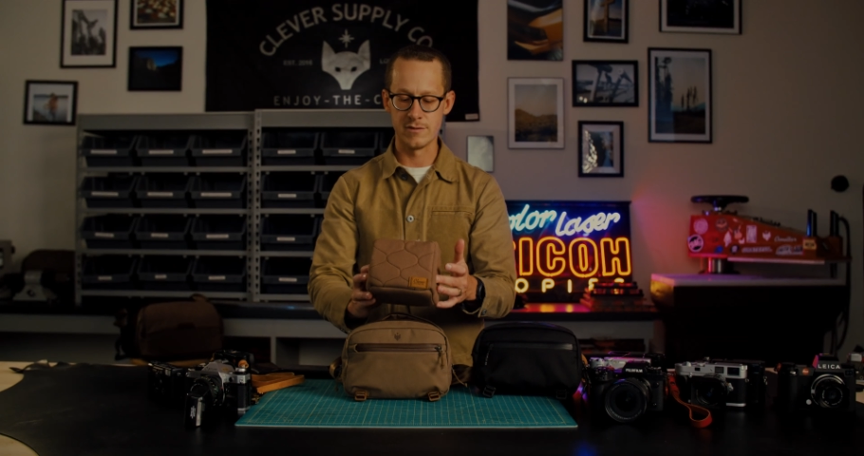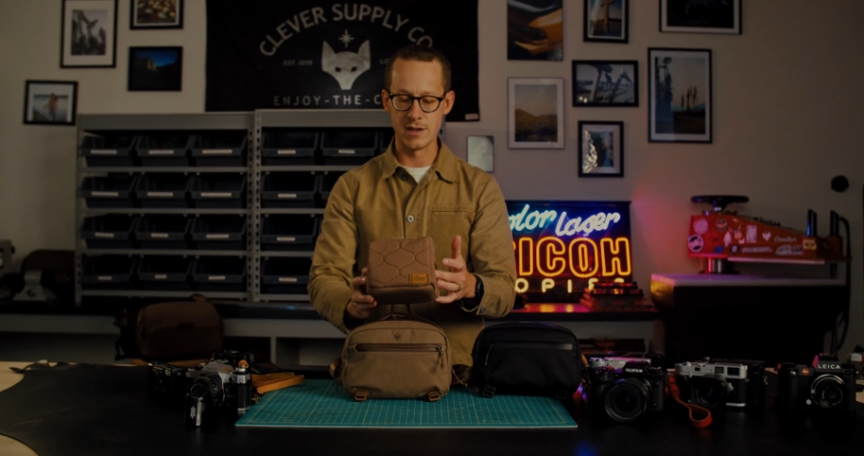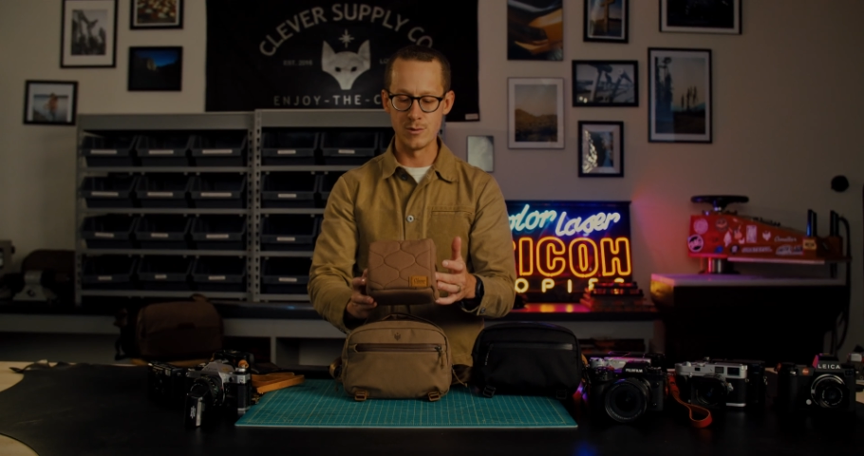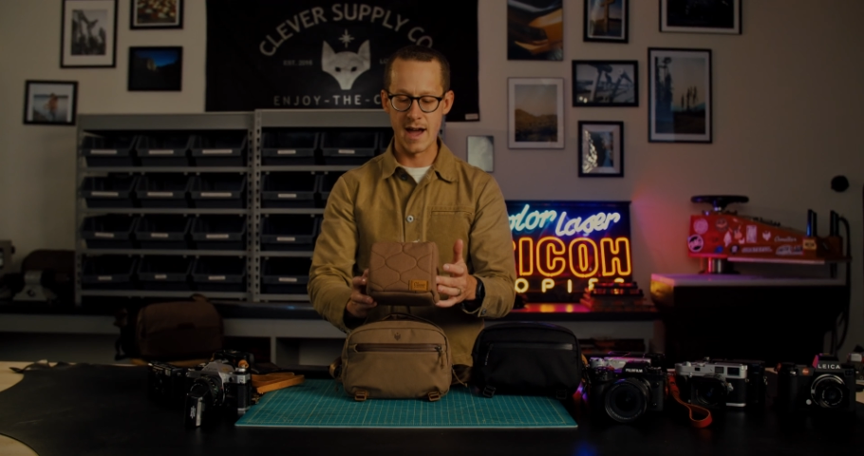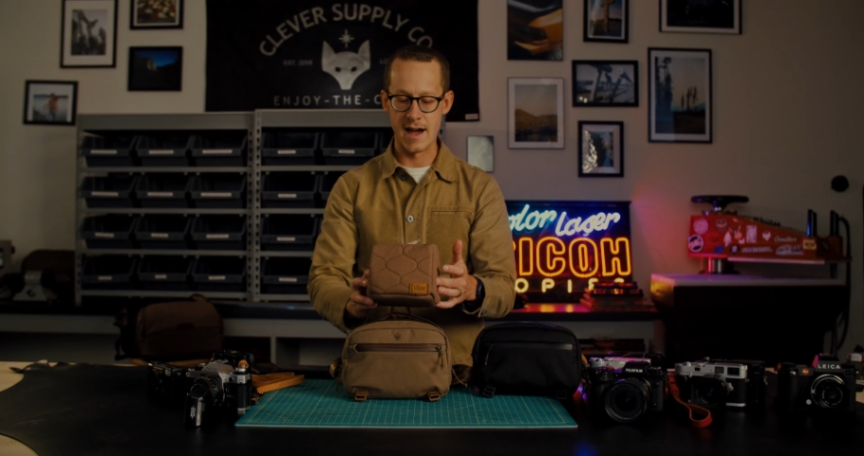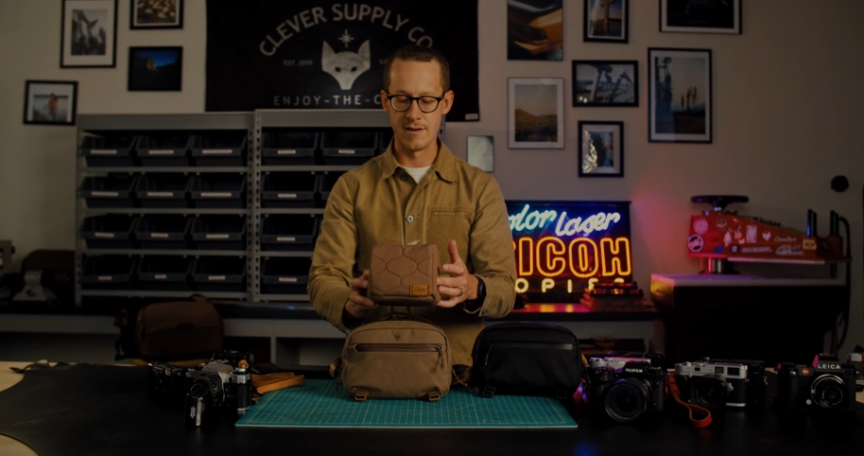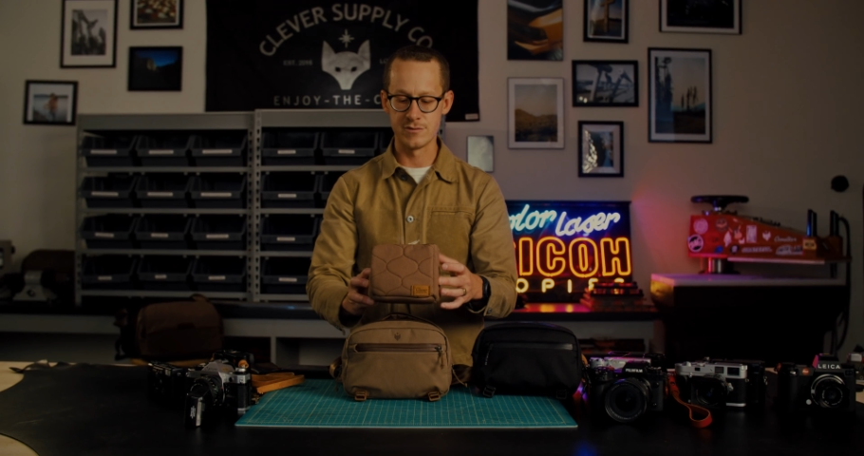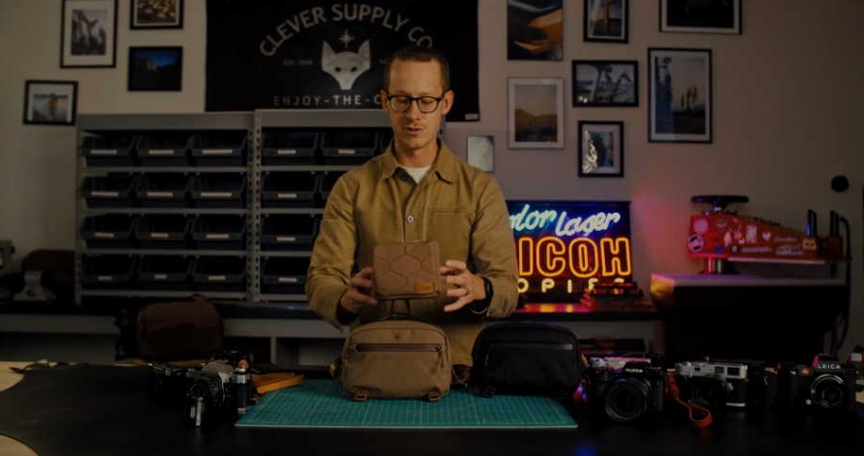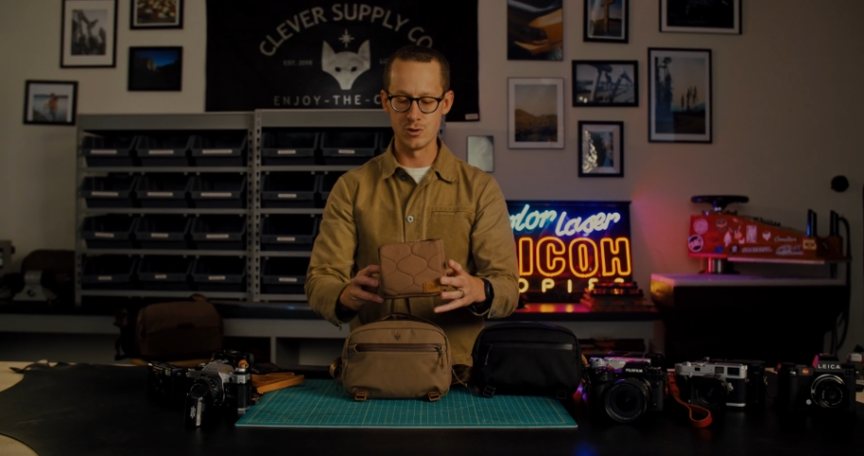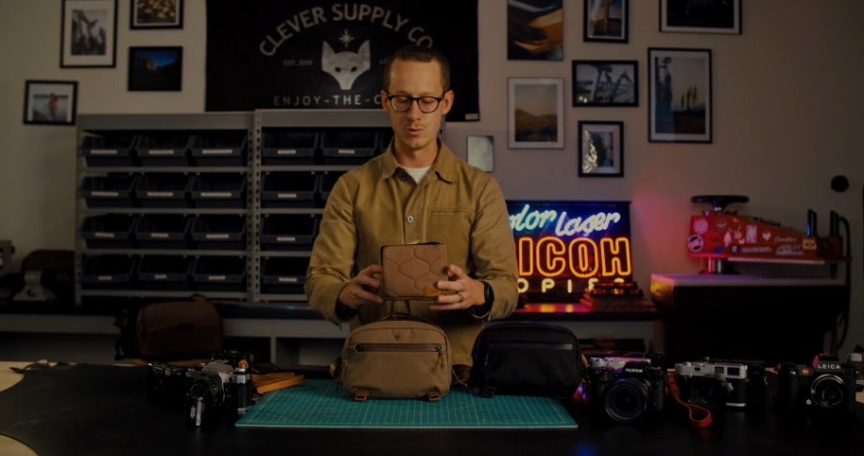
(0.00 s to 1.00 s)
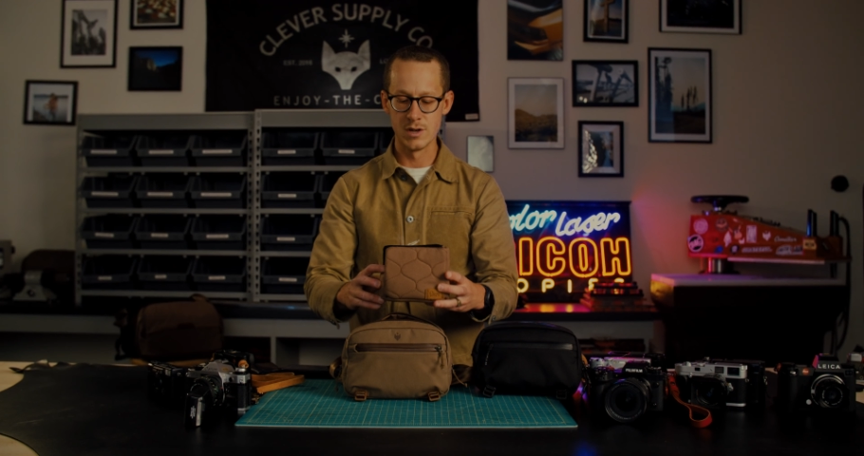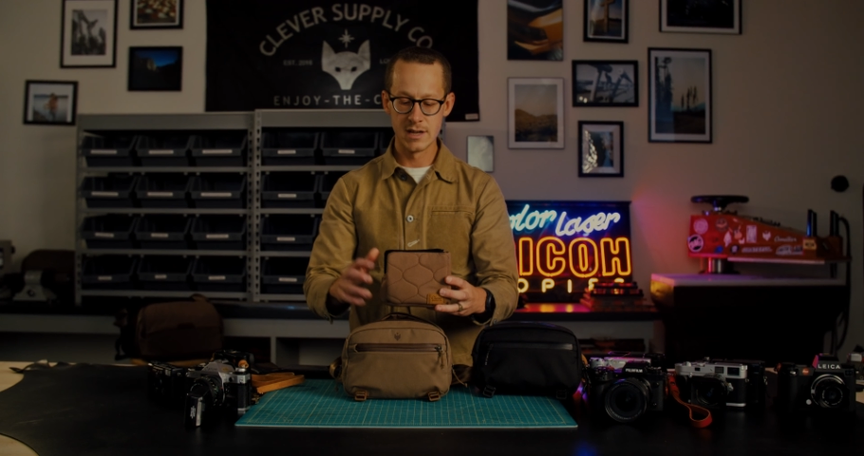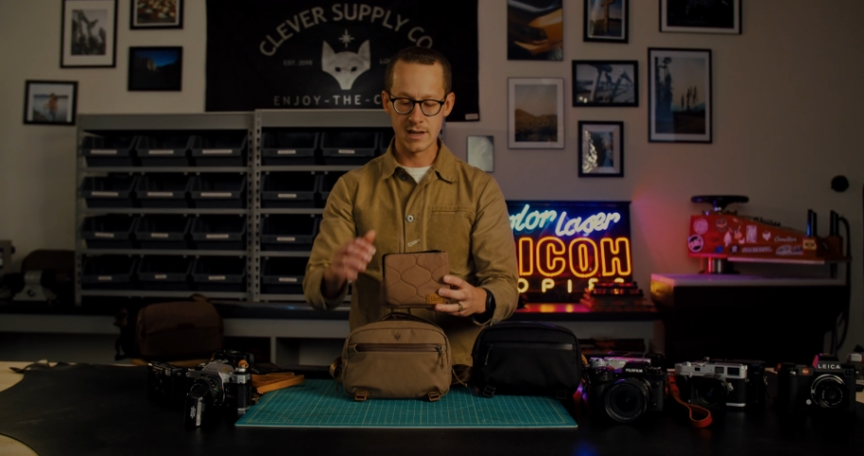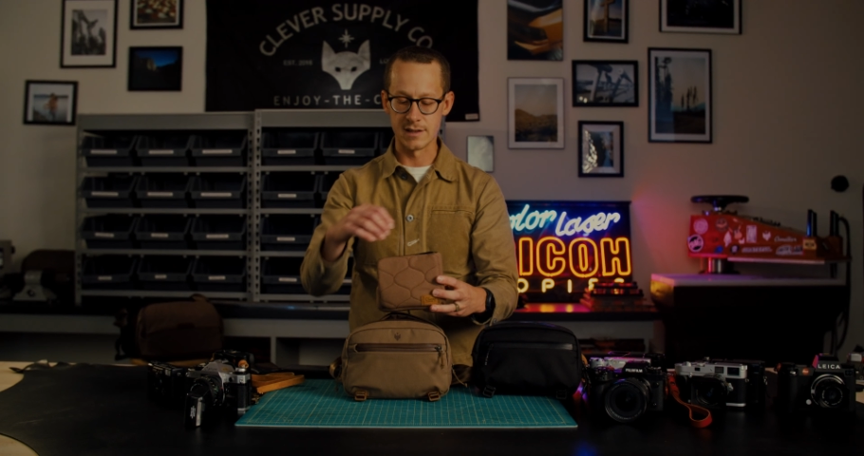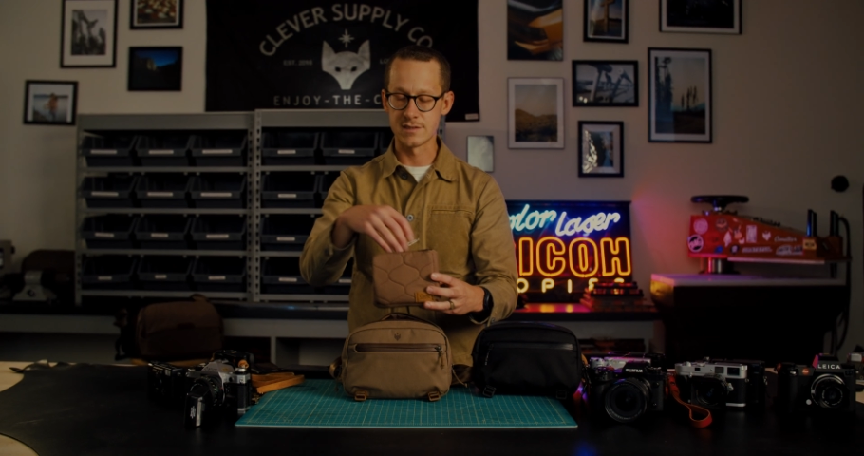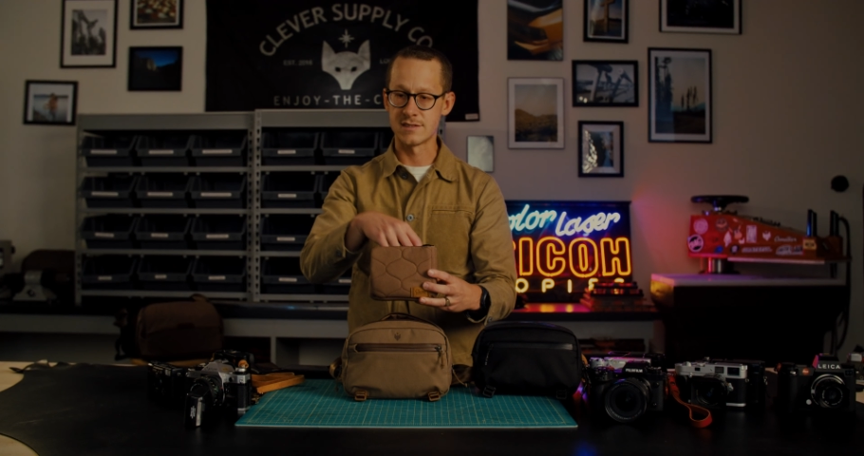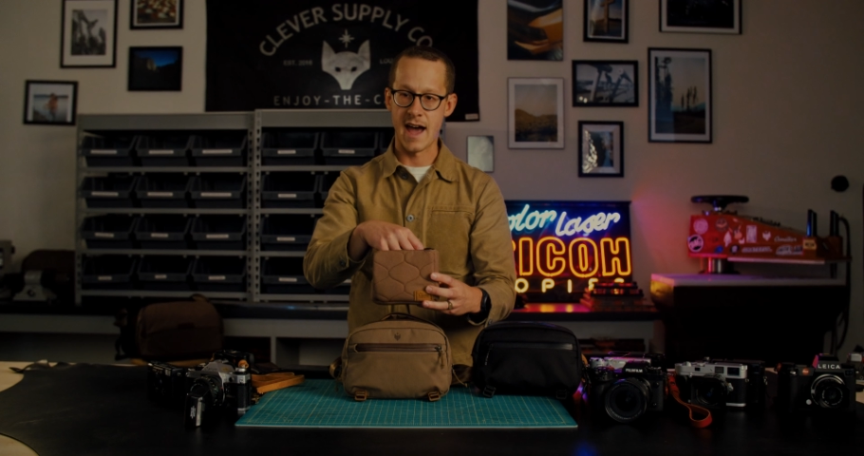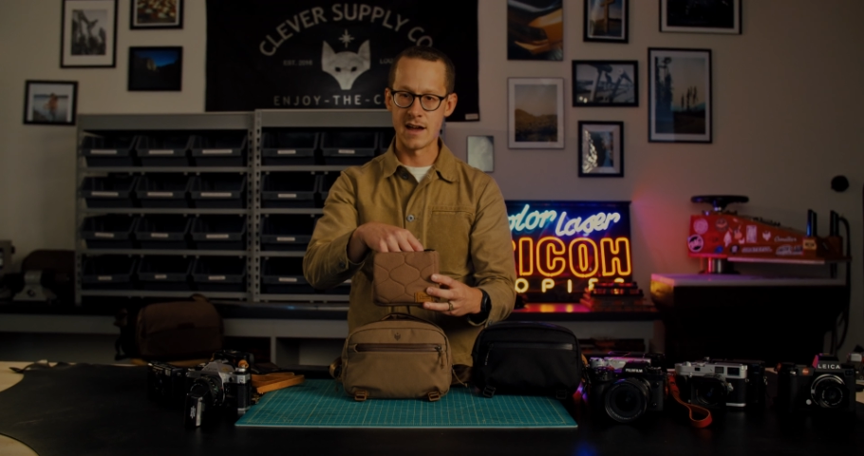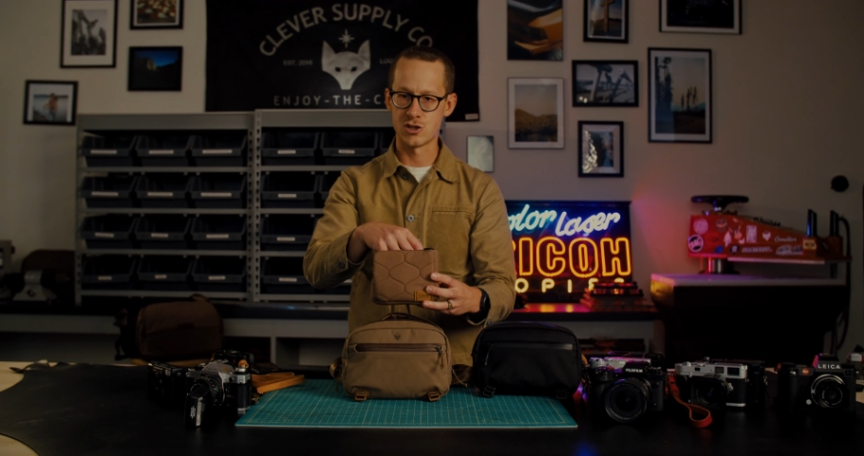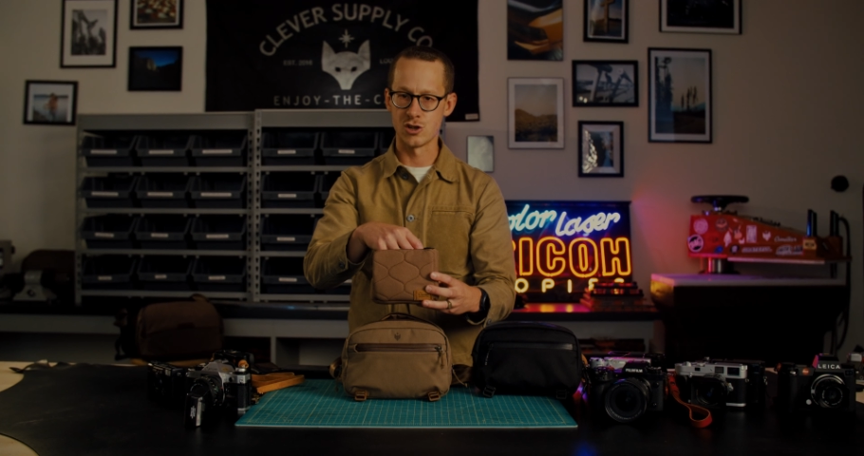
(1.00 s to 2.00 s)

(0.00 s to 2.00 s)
that you have to kind of stash